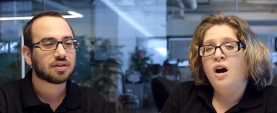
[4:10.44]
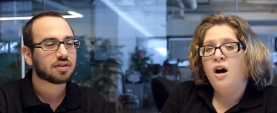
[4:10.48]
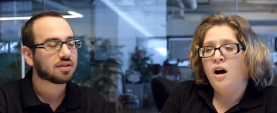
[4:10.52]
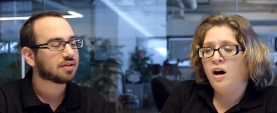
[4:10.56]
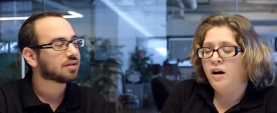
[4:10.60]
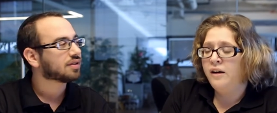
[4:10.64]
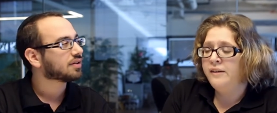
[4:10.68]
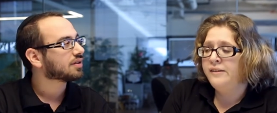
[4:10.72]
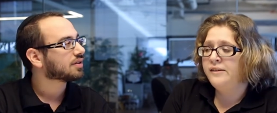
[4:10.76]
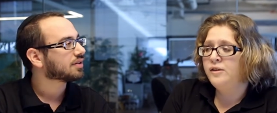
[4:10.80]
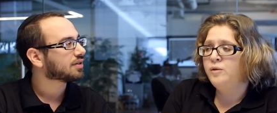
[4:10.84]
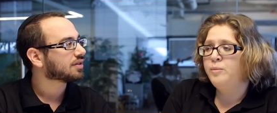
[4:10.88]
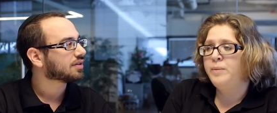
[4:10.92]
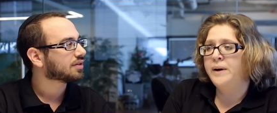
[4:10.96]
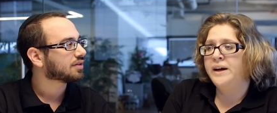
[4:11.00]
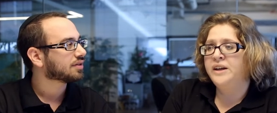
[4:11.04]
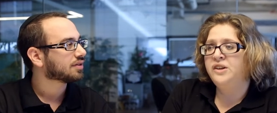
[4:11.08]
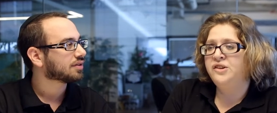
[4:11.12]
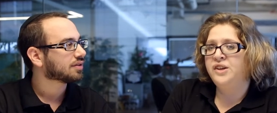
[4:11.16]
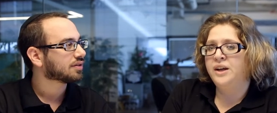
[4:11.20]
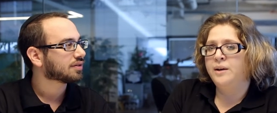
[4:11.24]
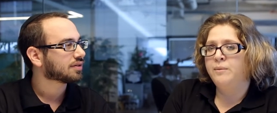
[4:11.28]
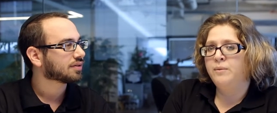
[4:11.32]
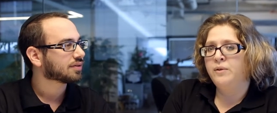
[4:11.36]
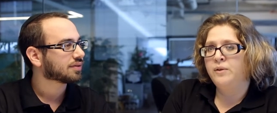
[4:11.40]
Speaker 1: Also by
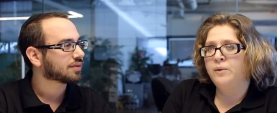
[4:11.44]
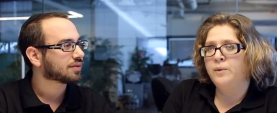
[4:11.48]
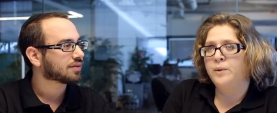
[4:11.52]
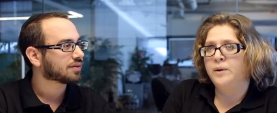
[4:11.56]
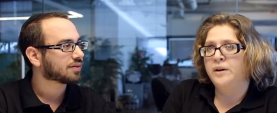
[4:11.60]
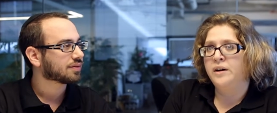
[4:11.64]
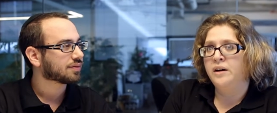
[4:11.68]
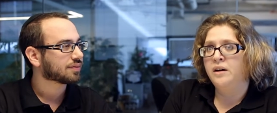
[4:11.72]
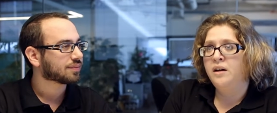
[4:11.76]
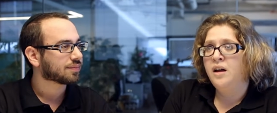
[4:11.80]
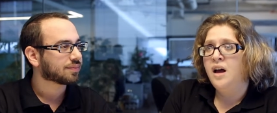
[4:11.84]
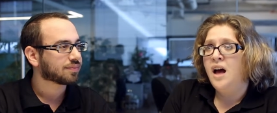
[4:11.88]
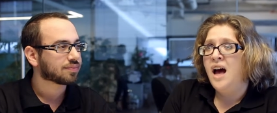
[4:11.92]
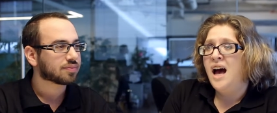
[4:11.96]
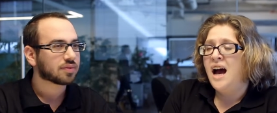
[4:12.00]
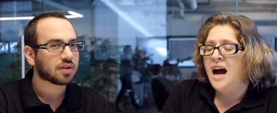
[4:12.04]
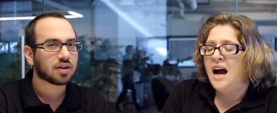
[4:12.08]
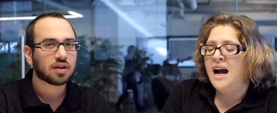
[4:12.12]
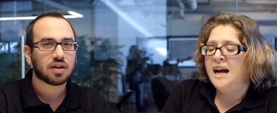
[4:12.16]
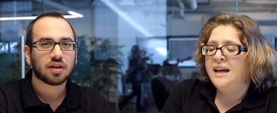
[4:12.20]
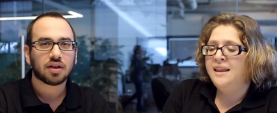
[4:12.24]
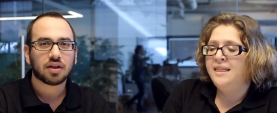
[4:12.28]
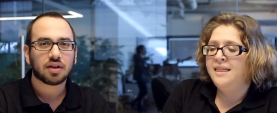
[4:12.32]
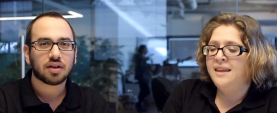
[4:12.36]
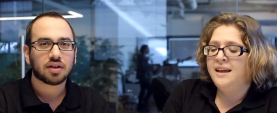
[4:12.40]
James Gwill.
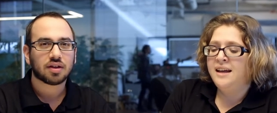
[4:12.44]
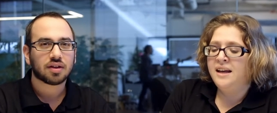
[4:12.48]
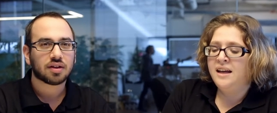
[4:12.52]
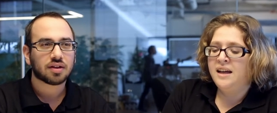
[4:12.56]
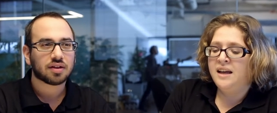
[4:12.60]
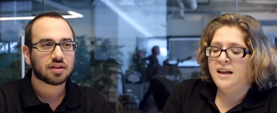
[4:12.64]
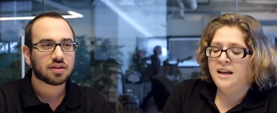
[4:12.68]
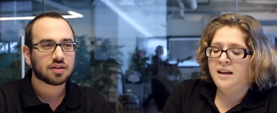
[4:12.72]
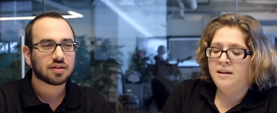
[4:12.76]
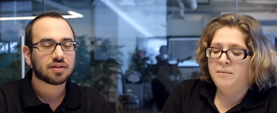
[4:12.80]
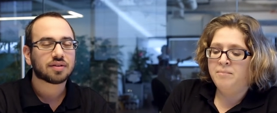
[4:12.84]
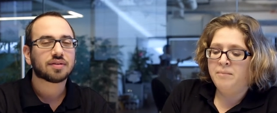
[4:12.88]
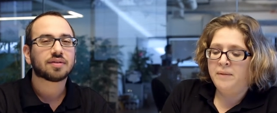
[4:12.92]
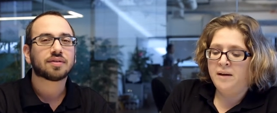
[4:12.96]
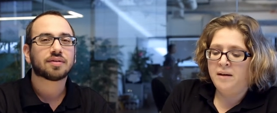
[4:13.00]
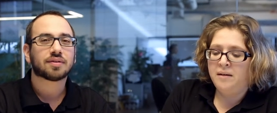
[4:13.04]
I think he